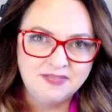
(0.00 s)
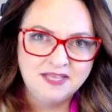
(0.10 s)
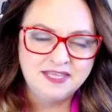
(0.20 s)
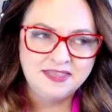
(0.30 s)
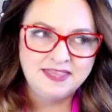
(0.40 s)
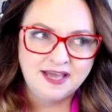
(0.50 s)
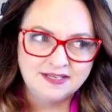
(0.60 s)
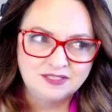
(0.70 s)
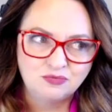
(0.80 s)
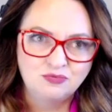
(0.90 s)
that
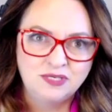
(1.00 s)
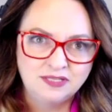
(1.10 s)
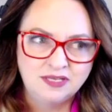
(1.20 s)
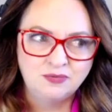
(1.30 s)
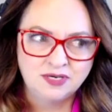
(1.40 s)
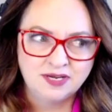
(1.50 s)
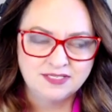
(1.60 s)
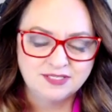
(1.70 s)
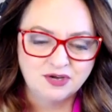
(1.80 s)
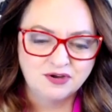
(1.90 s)
that's really when I
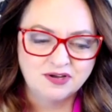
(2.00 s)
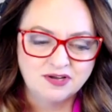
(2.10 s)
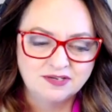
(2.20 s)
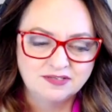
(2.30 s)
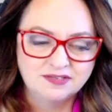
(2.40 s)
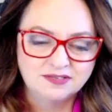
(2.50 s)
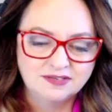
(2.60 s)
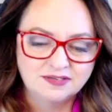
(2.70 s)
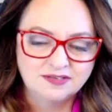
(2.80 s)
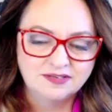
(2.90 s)
saw
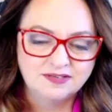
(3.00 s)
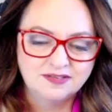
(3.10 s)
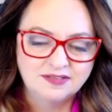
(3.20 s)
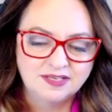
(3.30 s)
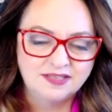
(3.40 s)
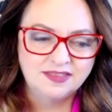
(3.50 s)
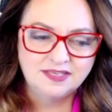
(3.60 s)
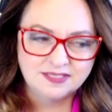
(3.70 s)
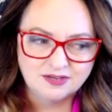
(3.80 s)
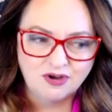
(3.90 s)
like
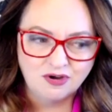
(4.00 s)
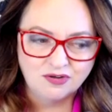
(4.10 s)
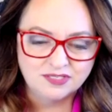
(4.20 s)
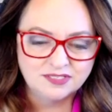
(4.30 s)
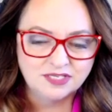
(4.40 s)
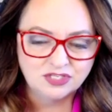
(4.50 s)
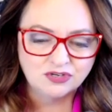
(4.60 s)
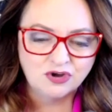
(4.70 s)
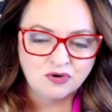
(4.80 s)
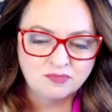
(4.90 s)
this all is such a
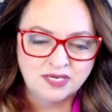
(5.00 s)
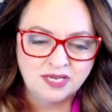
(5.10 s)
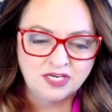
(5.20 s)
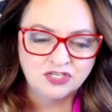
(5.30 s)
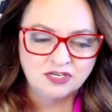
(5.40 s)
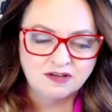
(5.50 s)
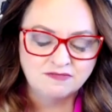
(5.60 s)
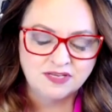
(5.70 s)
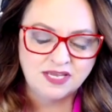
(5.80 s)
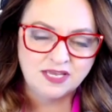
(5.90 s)
culmination of
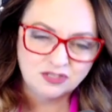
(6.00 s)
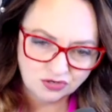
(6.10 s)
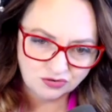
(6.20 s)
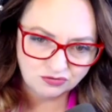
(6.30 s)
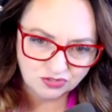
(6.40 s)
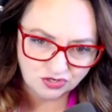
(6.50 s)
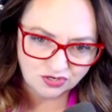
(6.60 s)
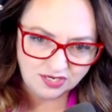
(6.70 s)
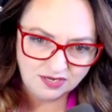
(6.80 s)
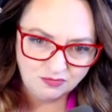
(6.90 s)
an internal
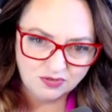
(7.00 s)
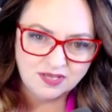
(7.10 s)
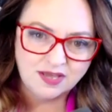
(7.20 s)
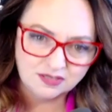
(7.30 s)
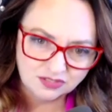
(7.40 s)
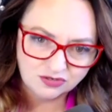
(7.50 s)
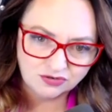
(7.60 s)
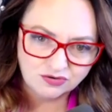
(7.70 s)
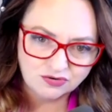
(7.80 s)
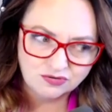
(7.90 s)
journey with
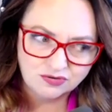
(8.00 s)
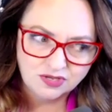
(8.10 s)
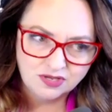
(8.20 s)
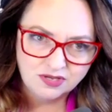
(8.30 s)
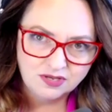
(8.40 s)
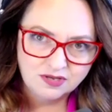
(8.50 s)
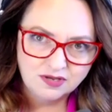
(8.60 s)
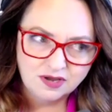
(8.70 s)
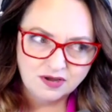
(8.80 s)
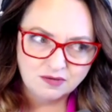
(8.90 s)
external
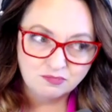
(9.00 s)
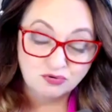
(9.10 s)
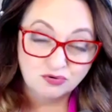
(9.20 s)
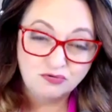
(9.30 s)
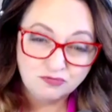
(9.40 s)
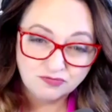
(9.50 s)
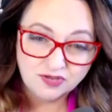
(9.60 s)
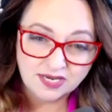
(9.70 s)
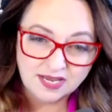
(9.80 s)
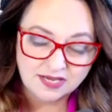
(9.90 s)
um, proof
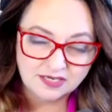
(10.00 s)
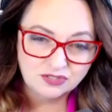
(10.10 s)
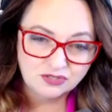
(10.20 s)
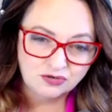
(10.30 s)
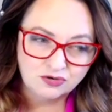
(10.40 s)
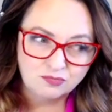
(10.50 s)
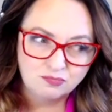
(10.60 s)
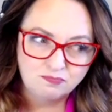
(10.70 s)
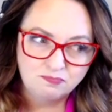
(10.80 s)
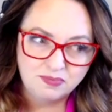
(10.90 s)
and external
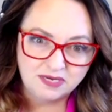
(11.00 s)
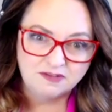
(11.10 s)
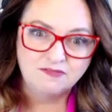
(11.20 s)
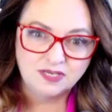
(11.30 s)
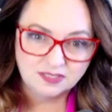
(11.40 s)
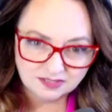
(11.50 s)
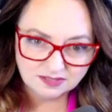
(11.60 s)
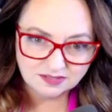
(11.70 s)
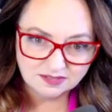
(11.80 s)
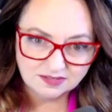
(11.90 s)

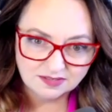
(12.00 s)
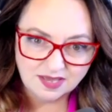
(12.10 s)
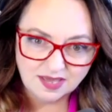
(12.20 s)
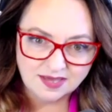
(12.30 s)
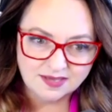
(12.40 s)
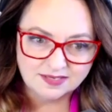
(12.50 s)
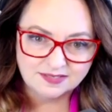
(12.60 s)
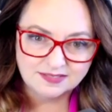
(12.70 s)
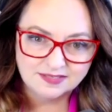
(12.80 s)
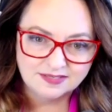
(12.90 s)
benefits.
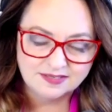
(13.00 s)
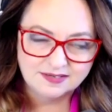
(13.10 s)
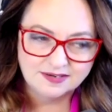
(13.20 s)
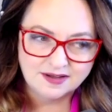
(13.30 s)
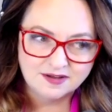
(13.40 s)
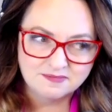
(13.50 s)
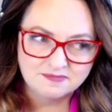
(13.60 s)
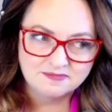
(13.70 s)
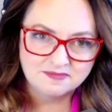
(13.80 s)
And, um,